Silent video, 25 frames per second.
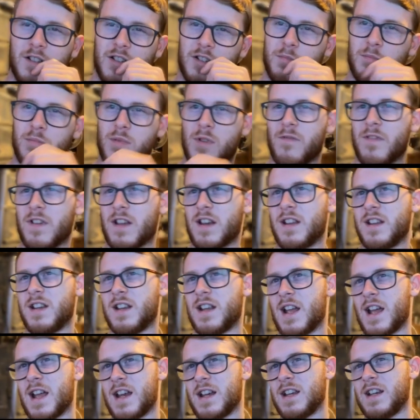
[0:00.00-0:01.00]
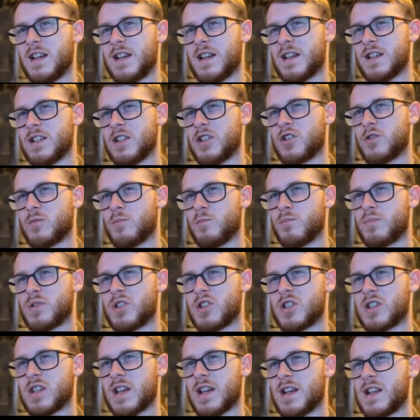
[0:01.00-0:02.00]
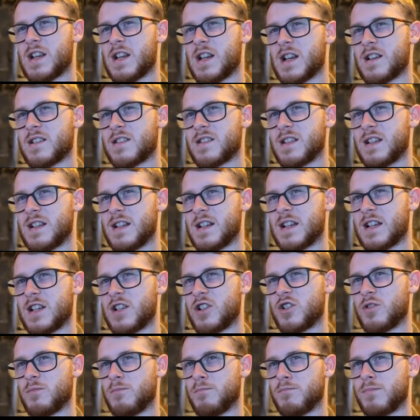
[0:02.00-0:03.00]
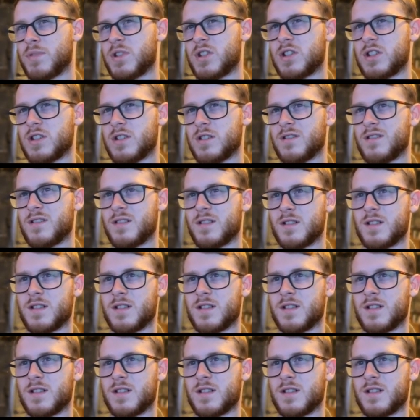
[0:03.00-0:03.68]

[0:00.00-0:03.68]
Just preventing any knight jumps, any nasty knight jumps.